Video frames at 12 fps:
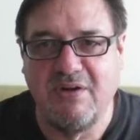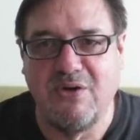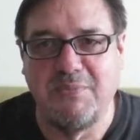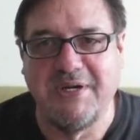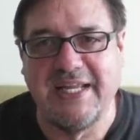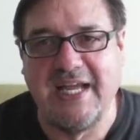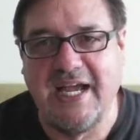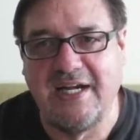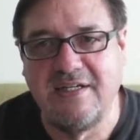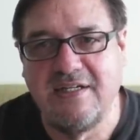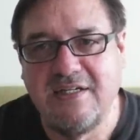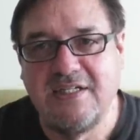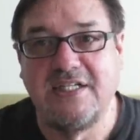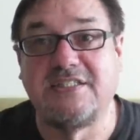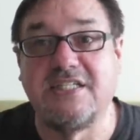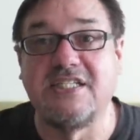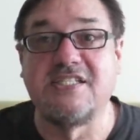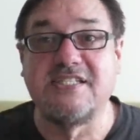oh my god
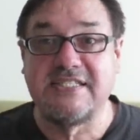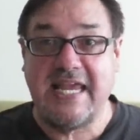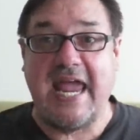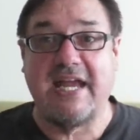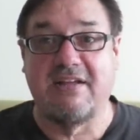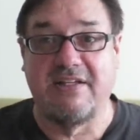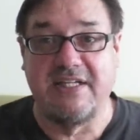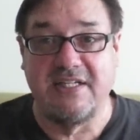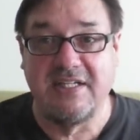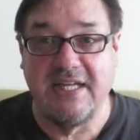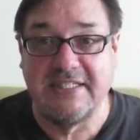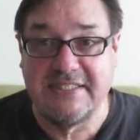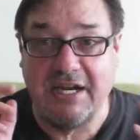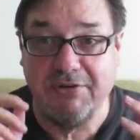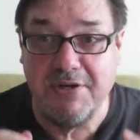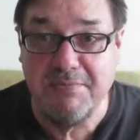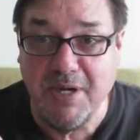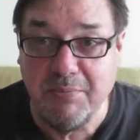it's exactly as i
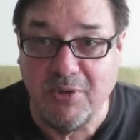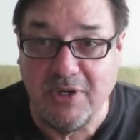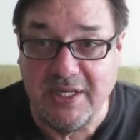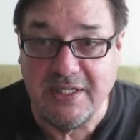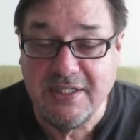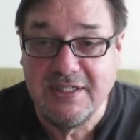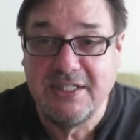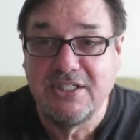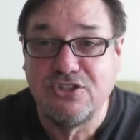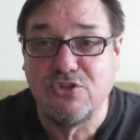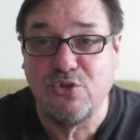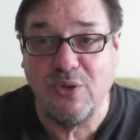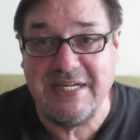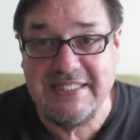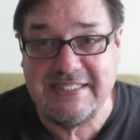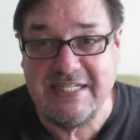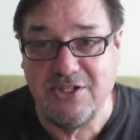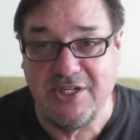remembered it
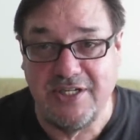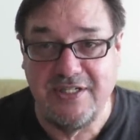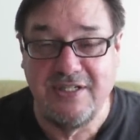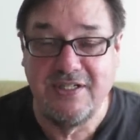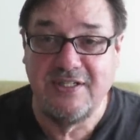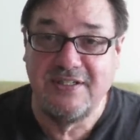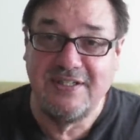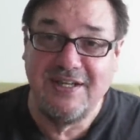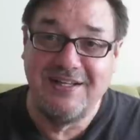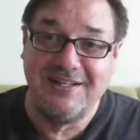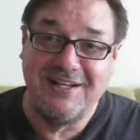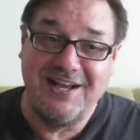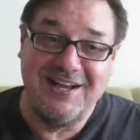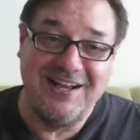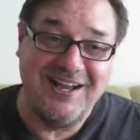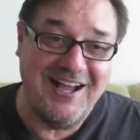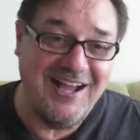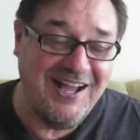crazy good
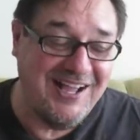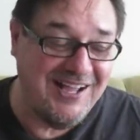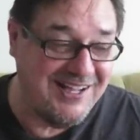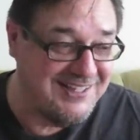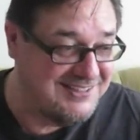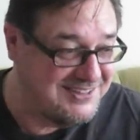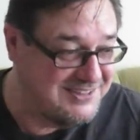ah.